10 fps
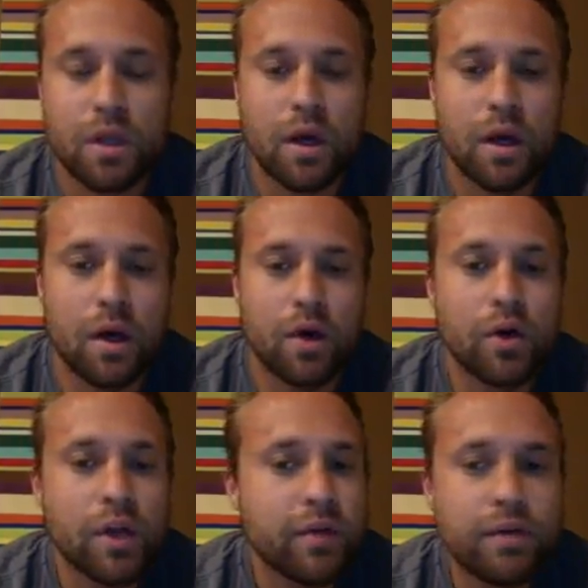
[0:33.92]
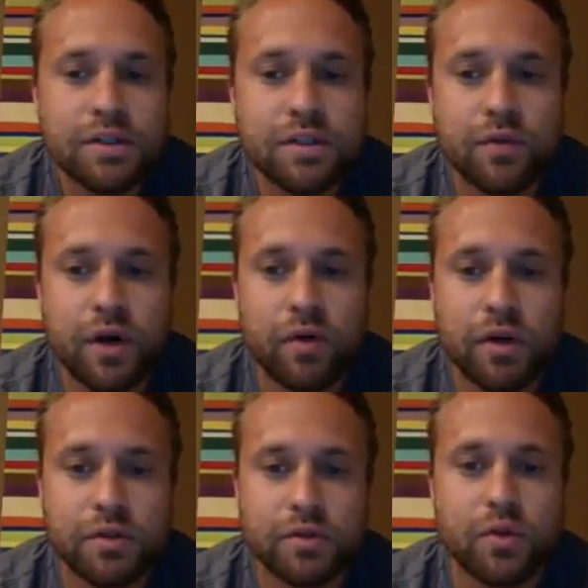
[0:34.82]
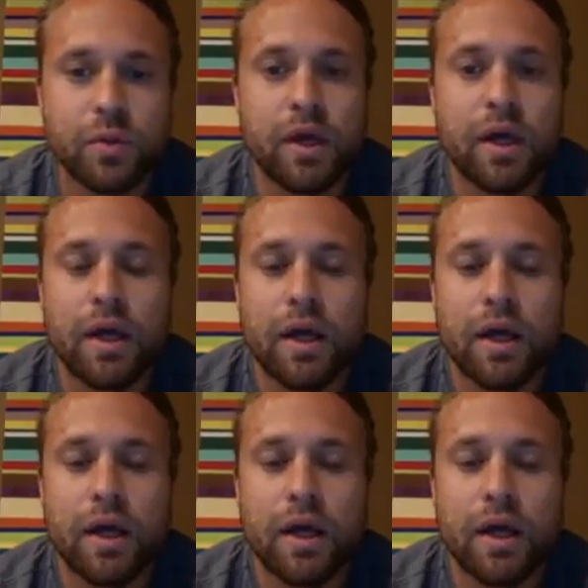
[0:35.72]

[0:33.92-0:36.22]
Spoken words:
Early evidence of recreational swimming